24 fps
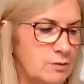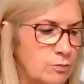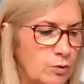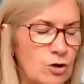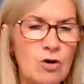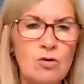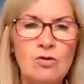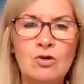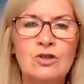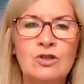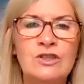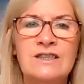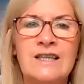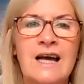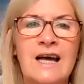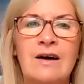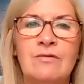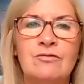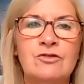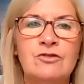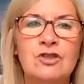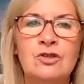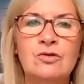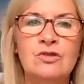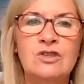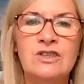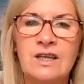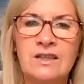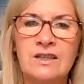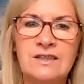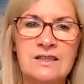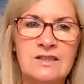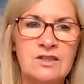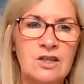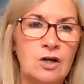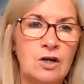We're not going to have 2
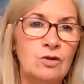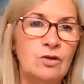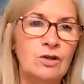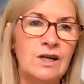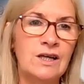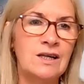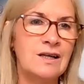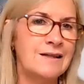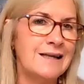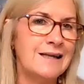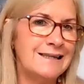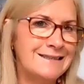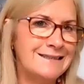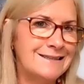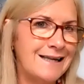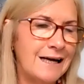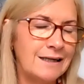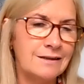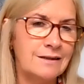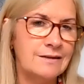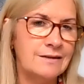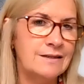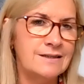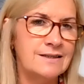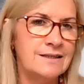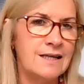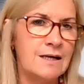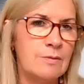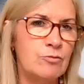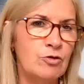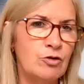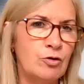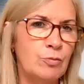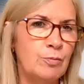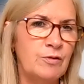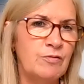studies that are looking at exactly the
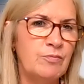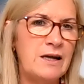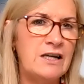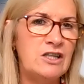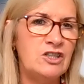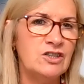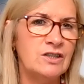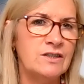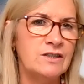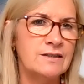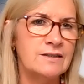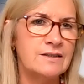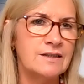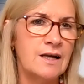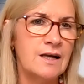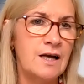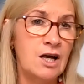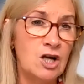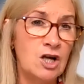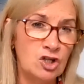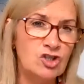same group of patients.